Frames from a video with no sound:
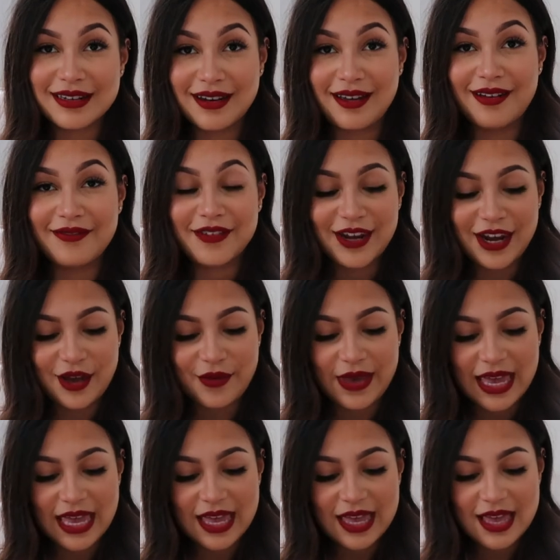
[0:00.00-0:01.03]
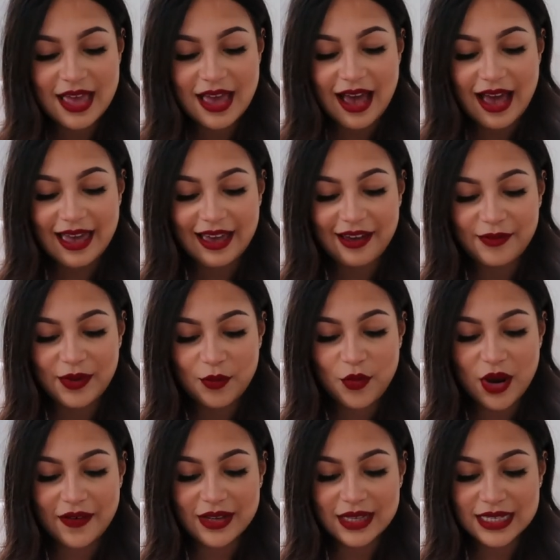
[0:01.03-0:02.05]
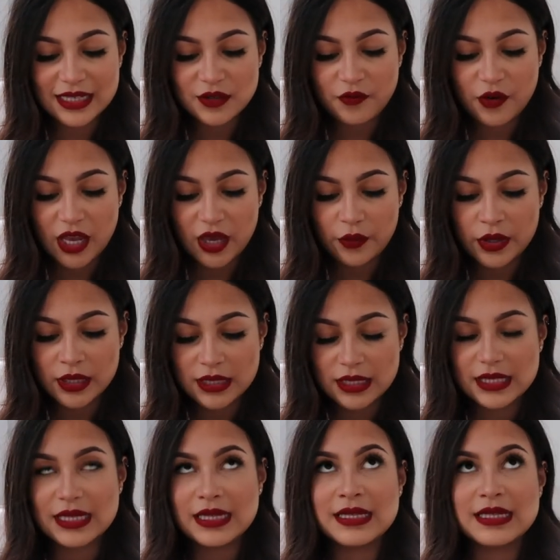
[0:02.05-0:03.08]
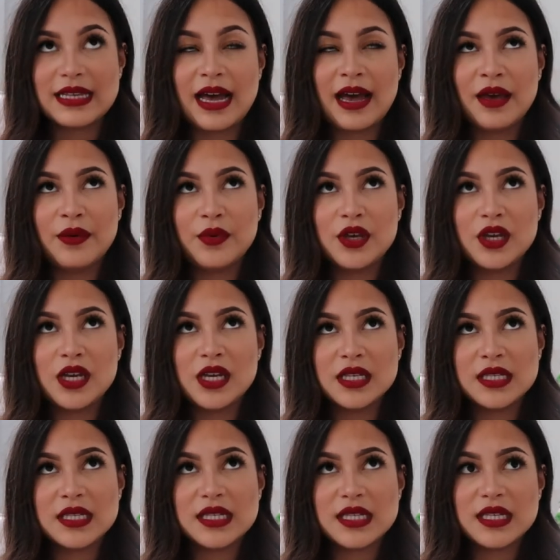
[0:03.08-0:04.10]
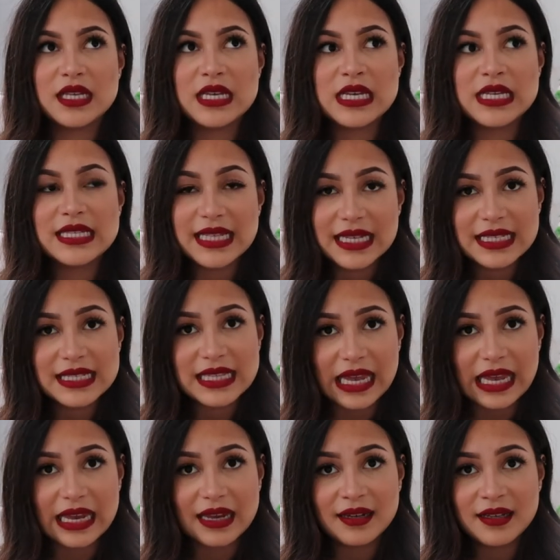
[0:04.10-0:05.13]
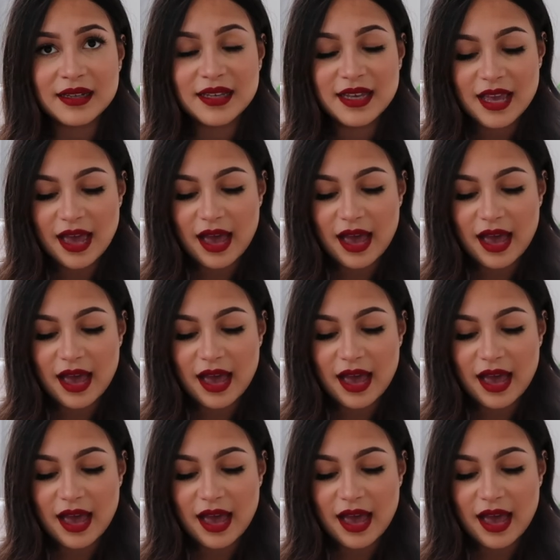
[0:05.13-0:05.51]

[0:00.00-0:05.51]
love Chloe. I have been wearing this fragrance since I was 16.